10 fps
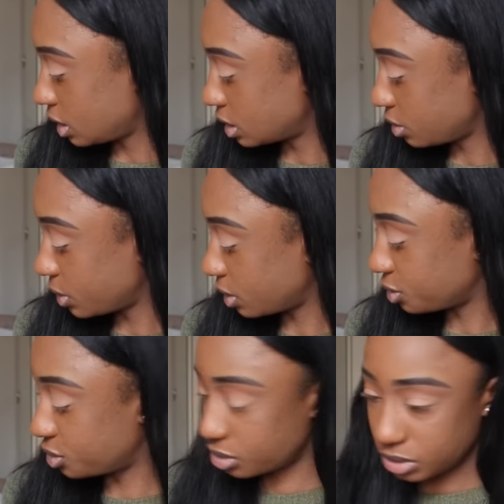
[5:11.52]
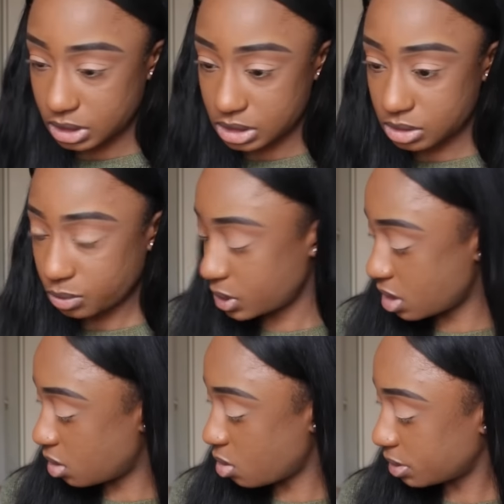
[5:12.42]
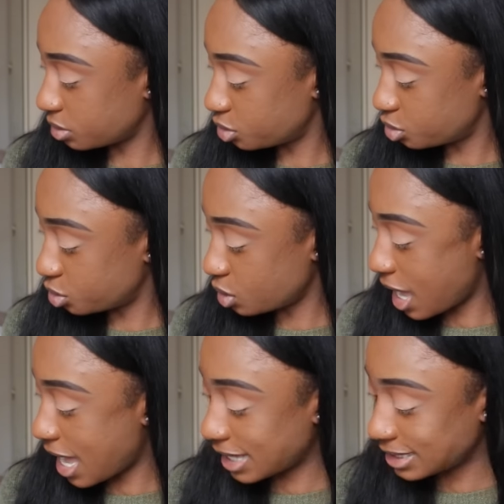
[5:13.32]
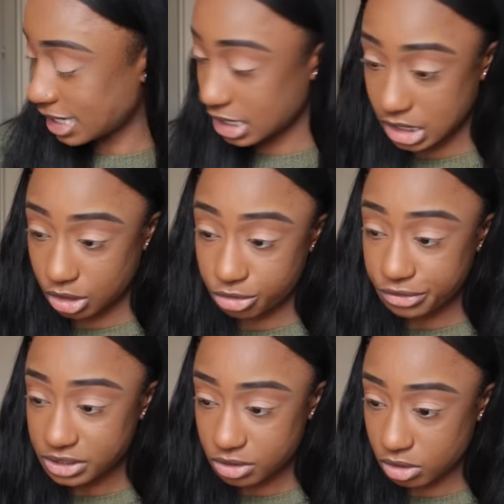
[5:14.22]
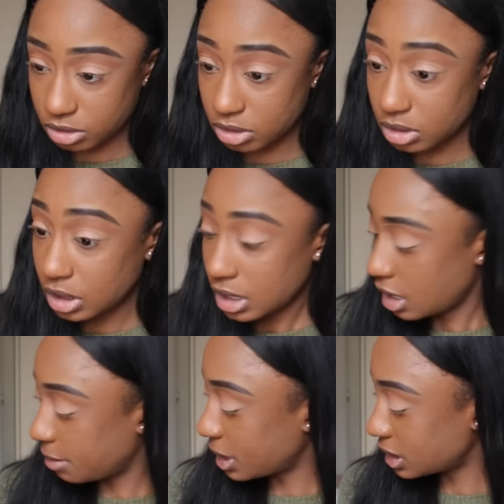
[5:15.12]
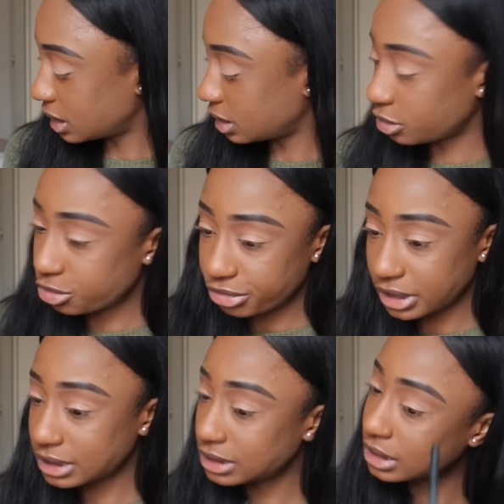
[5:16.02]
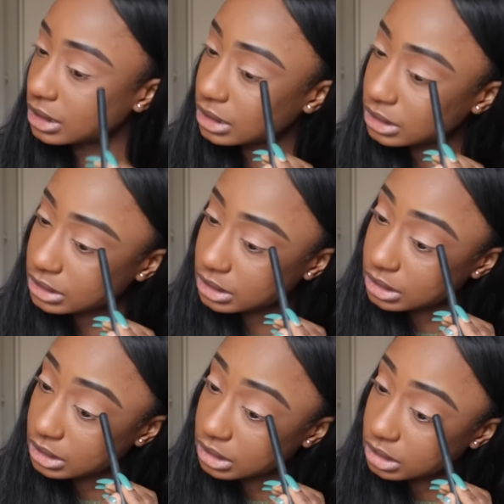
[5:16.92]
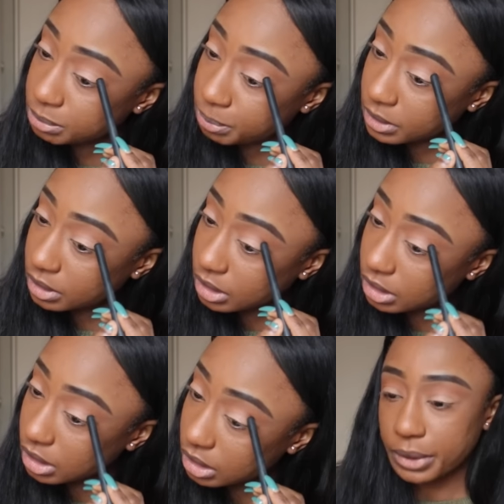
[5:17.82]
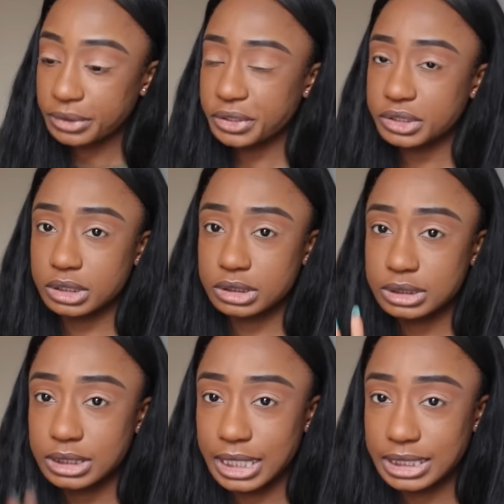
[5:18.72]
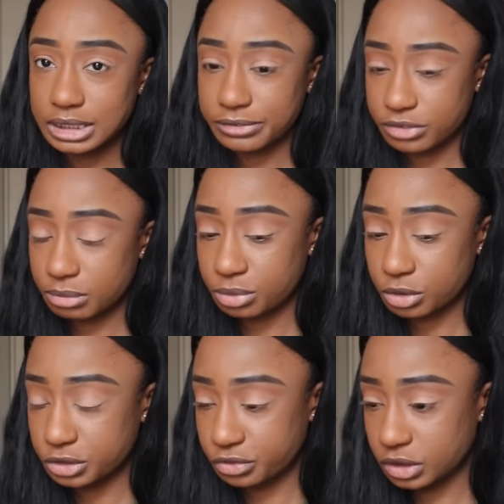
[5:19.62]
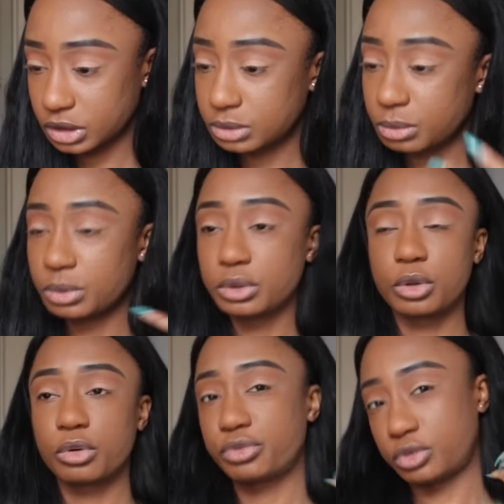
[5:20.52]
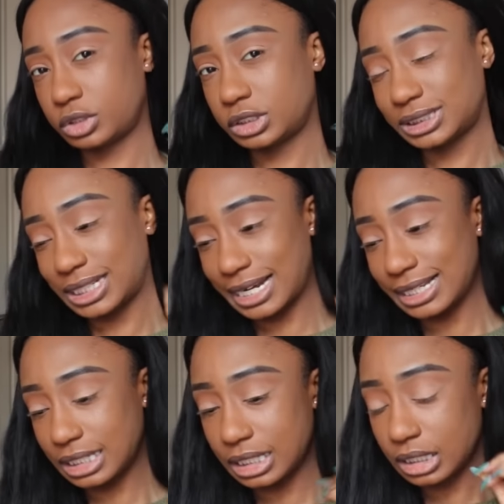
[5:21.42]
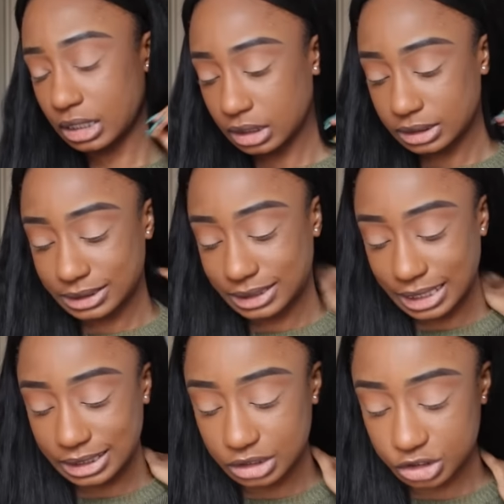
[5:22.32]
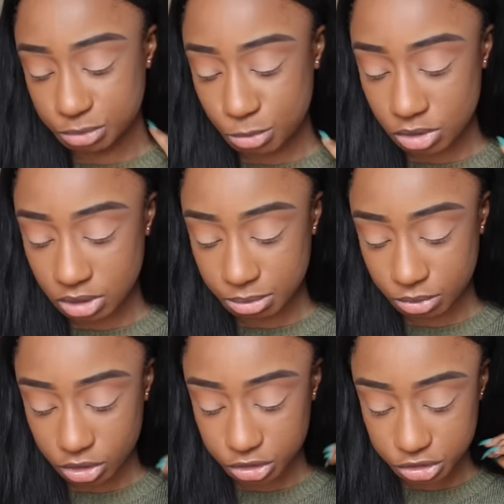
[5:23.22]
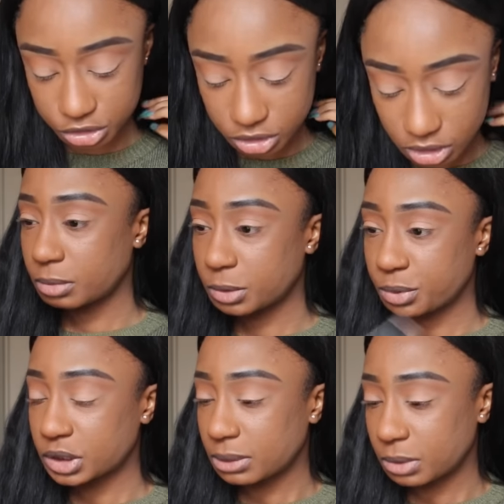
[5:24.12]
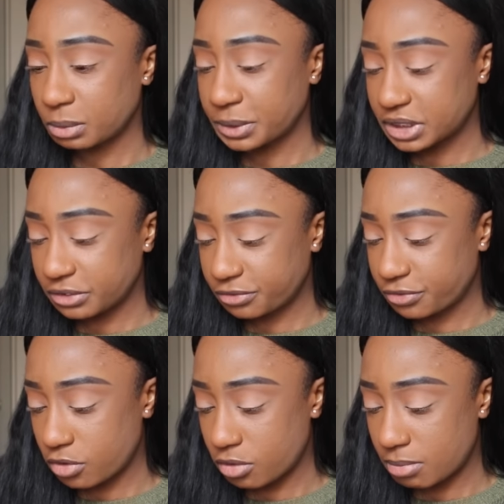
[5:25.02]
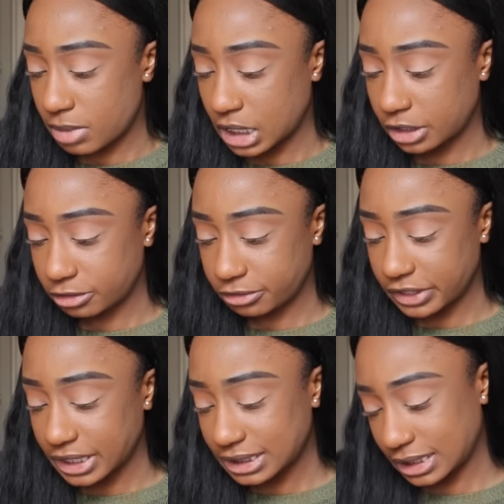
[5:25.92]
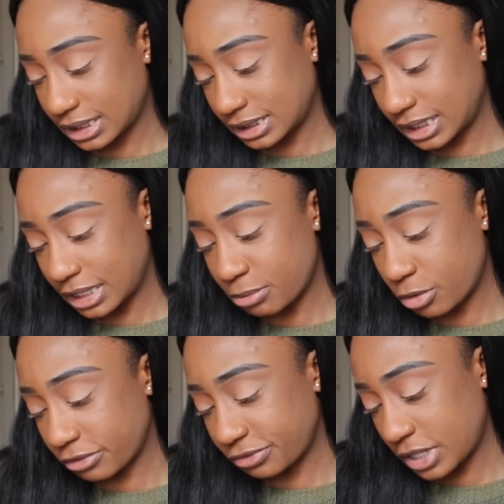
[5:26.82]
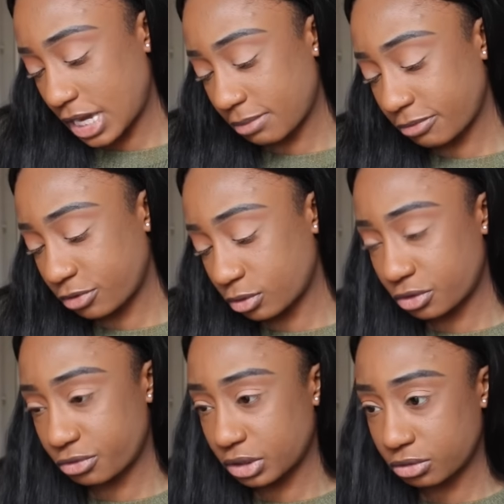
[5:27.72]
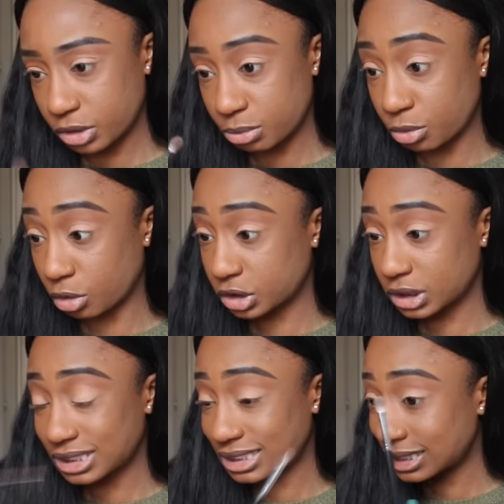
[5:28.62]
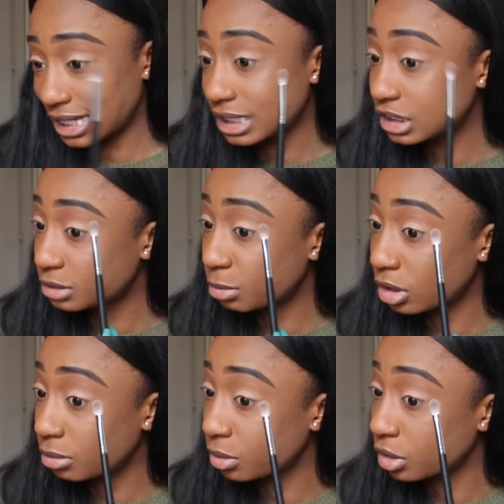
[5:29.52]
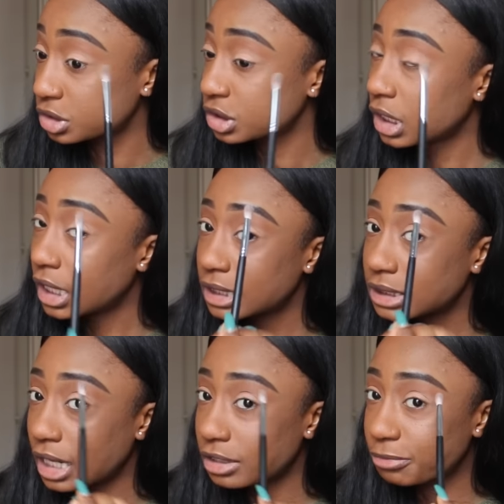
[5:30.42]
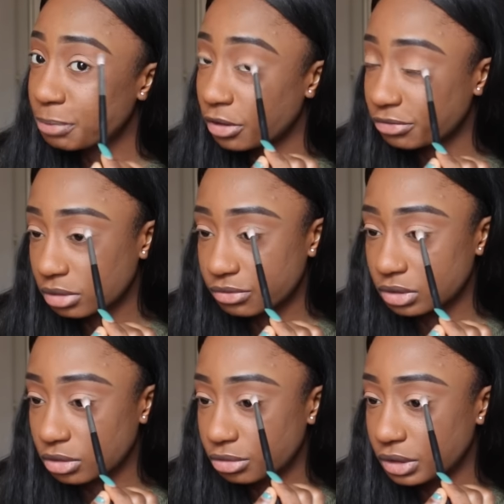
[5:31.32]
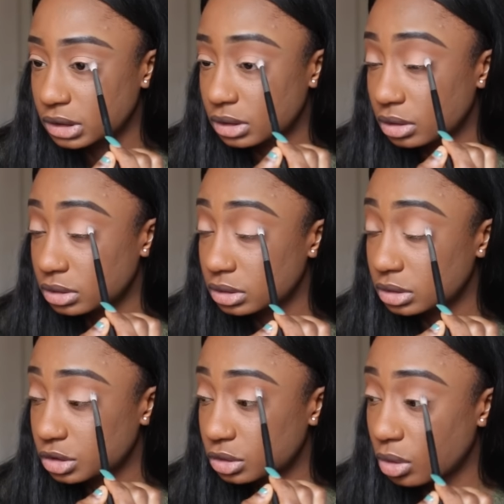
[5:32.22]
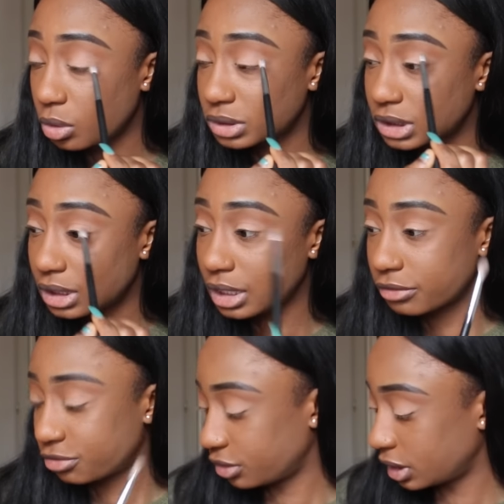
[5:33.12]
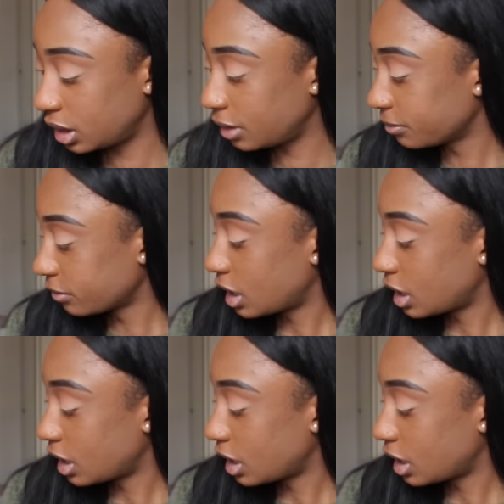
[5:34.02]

The next thing we're going to do is we are going to add a crease color. And basically the crease is this bit here. And we're going to use a slightly different brush for this. We want to go for a slightly smaller brush. So the brush I'm going to be using for my crease is the Morphe M433 brush. It's a slightly smaller brush. It's kind of perfect for the crease because it just goes in like freely.